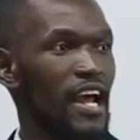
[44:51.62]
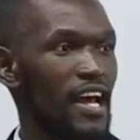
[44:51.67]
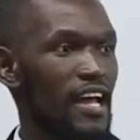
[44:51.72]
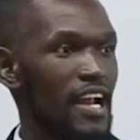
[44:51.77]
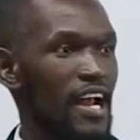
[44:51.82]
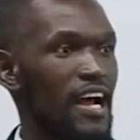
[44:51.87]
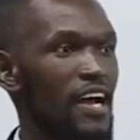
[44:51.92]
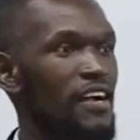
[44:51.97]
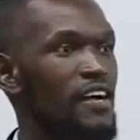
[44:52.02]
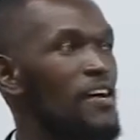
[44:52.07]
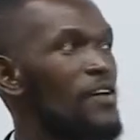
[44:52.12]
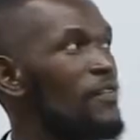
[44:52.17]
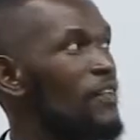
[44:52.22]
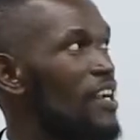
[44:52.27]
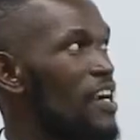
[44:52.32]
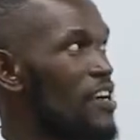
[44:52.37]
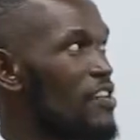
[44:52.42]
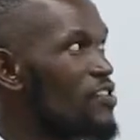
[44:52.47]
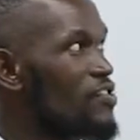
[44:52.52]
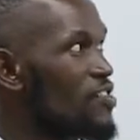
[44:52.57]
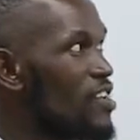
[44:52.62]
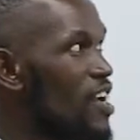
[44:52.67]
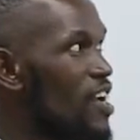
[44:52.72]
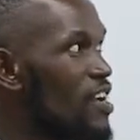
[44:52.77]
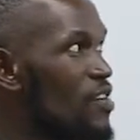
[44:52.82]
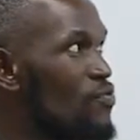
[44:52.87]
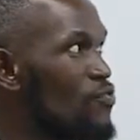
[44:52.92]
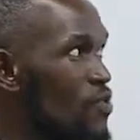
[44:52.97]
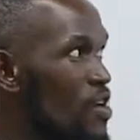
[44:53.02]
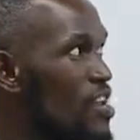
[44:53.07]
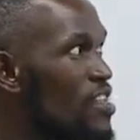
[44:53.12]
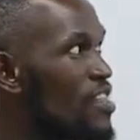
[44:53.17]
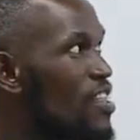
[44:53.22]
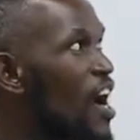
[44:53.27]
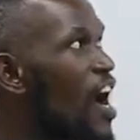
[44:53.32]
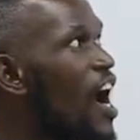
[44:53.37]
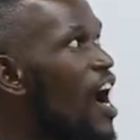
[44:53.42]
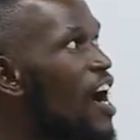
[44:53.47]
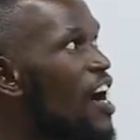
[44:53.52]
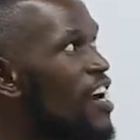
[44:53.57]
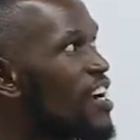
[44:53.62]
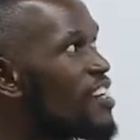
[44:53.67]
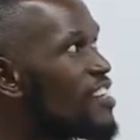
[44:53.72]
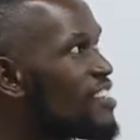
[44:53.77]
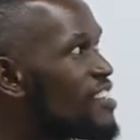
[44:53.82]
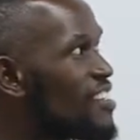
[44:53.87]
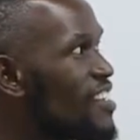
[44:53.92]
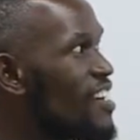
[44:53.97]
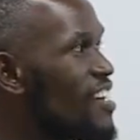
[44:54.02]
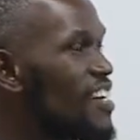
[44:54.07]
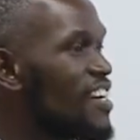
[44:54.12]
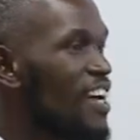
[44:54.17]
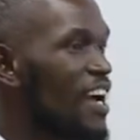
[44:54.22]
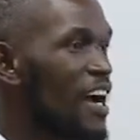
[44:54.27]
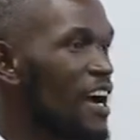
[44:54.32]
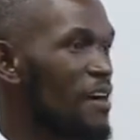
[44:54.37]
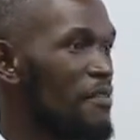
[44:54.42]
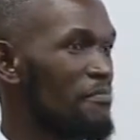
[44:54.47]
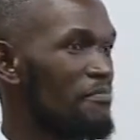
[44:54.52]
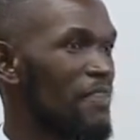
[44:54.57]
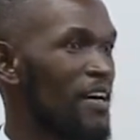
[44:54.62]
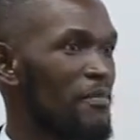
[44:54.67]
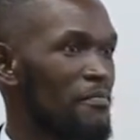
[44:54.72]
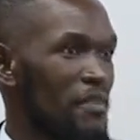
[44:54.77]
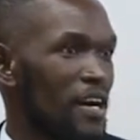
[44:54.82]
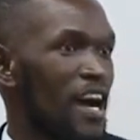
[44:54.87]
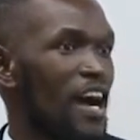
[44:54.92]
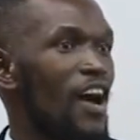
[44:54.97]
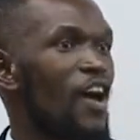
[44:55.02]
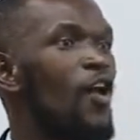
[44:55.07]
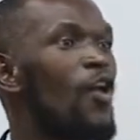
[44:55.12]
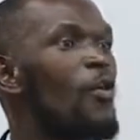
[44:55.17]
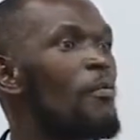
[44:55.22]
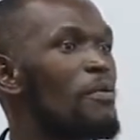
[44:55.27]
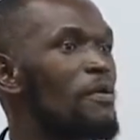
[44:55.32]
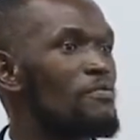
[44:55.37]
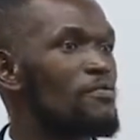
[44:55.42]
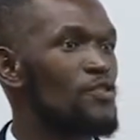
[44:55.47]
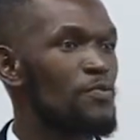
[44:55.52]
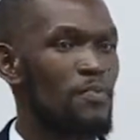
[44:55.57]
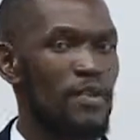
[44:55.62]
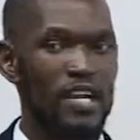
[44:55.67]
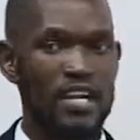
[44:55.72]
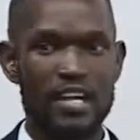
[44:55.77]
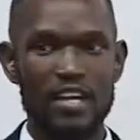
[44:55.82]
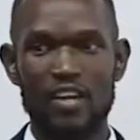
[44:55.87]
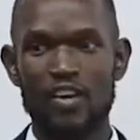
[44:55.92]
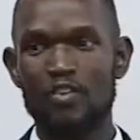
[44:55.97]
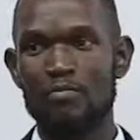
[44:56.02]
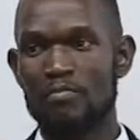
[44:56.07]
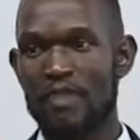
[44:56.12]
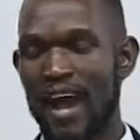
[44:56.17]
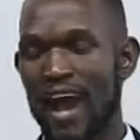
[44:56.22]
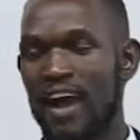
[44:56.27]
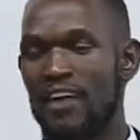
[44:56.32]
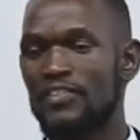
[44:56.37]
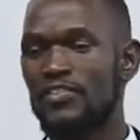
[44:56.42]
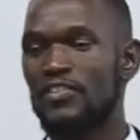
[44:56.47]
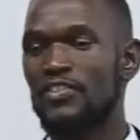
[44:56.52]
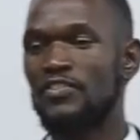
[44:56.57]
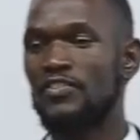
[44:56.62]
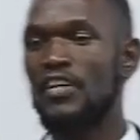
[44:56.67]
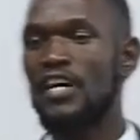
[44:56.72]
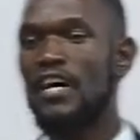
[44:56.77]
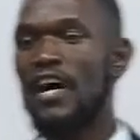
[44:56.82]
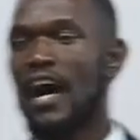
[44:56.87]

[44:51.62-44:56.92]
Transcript: and I, when I say with us, um, I hope I'm speaking on behalf of